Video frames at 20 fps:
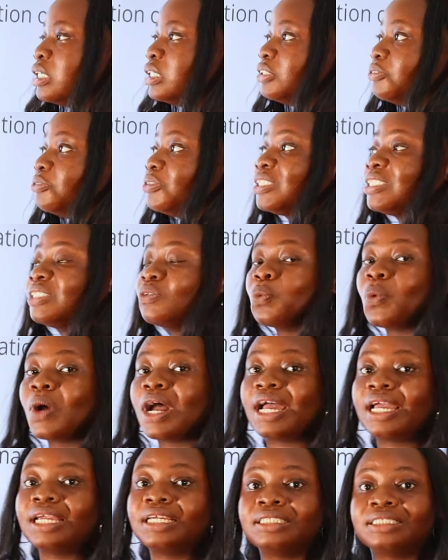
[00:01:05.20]
The reason
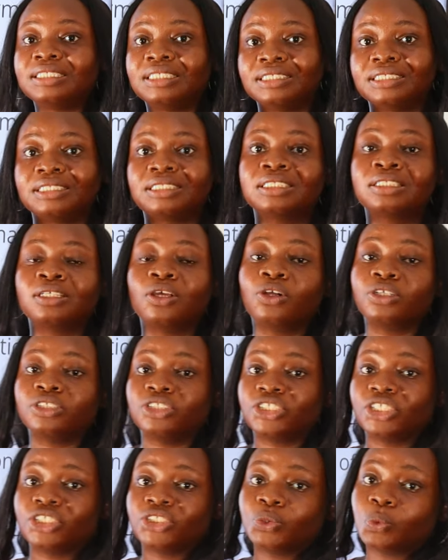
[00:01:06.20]
why this
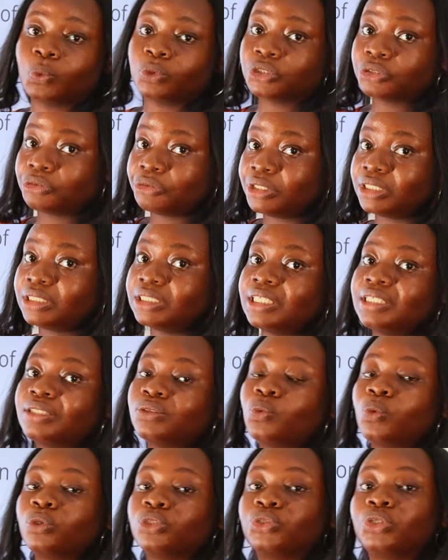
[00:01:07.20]
organization was
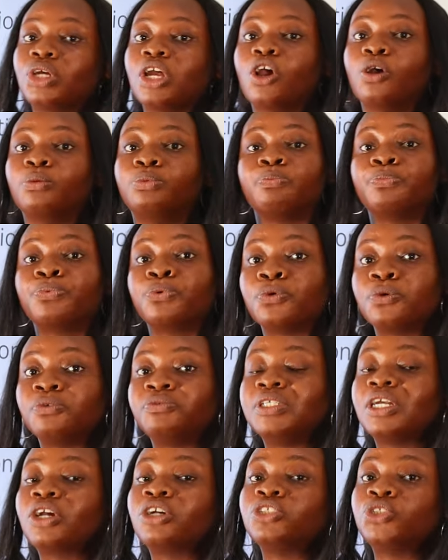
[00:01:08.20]
created was to help
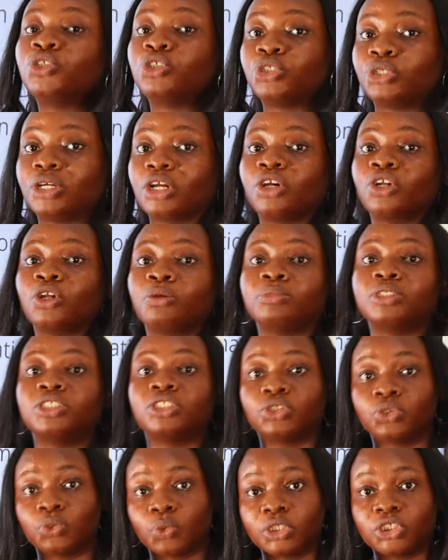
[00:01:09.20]
improve the socioeconomic
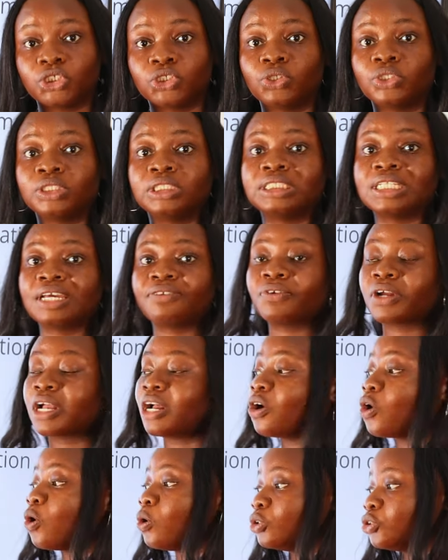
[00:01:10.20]
situation in
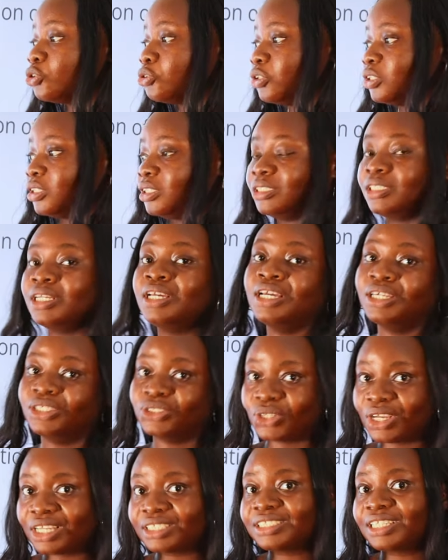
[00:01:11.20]
African countries.
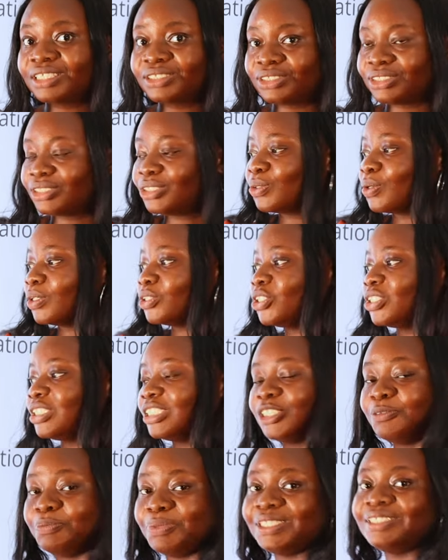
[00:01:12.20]
So the answer to this question
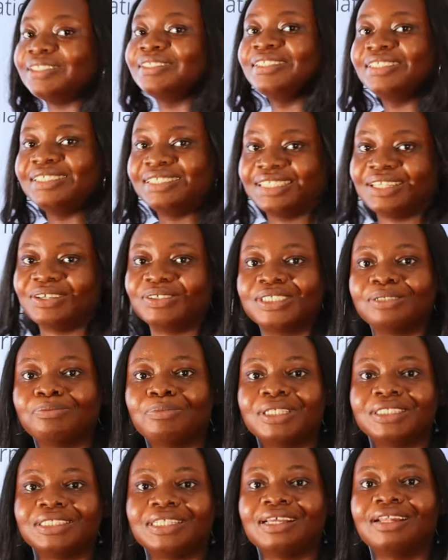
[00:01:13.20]
is B,
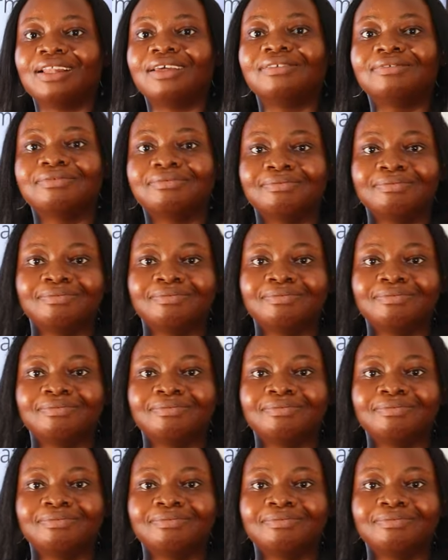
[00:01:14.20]
Nelson Mandela.